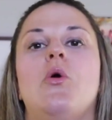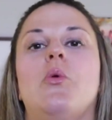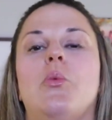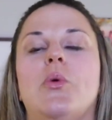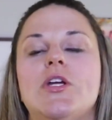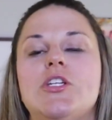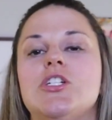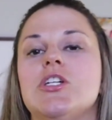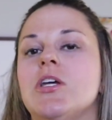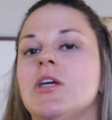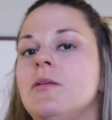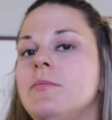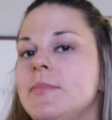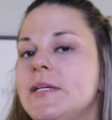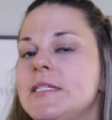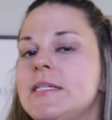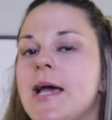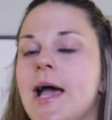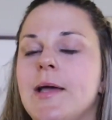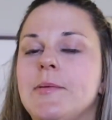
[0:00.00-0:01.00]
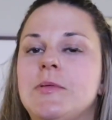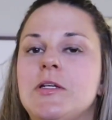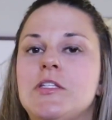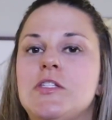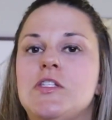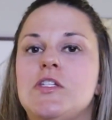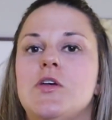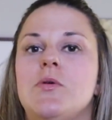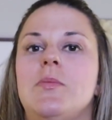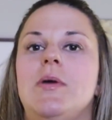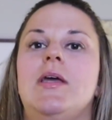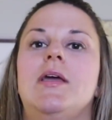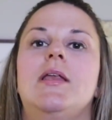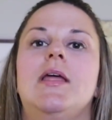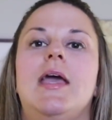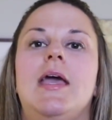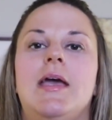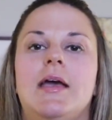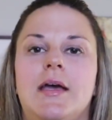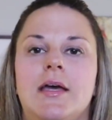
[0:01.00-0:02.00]
which can be time
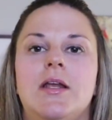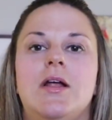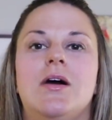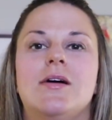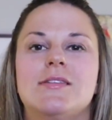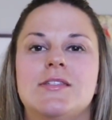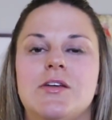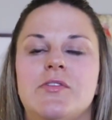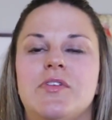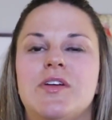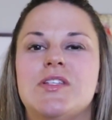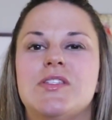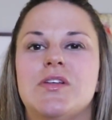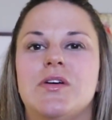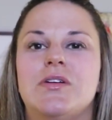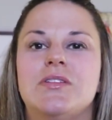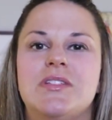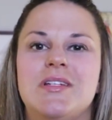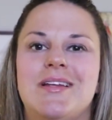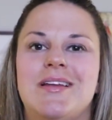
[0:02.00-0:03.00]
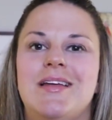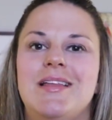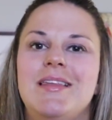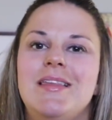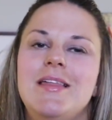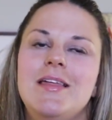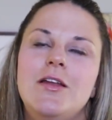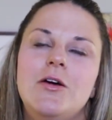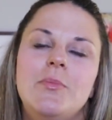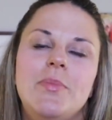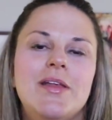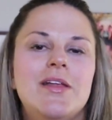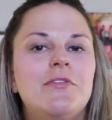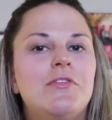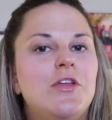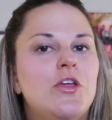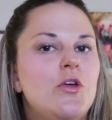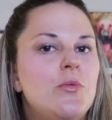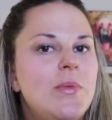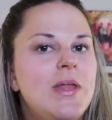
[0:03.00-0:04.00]
consuming and can also result in a little bit of
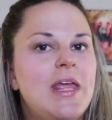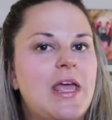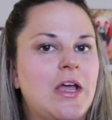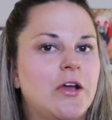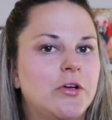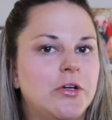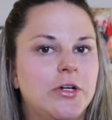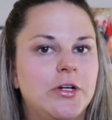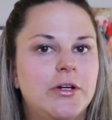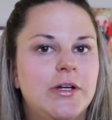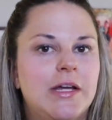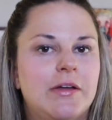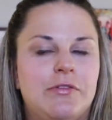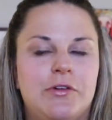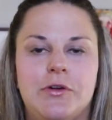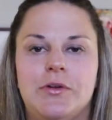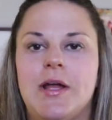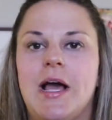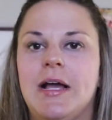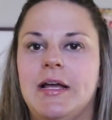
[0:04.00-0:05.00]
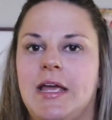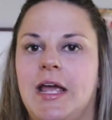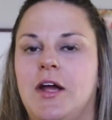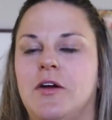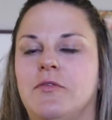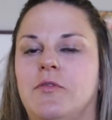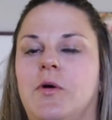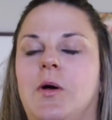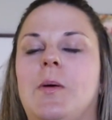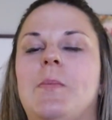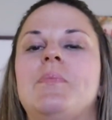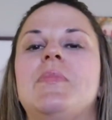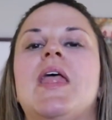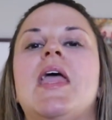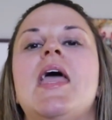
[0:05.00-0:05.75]
human error if you're not careful.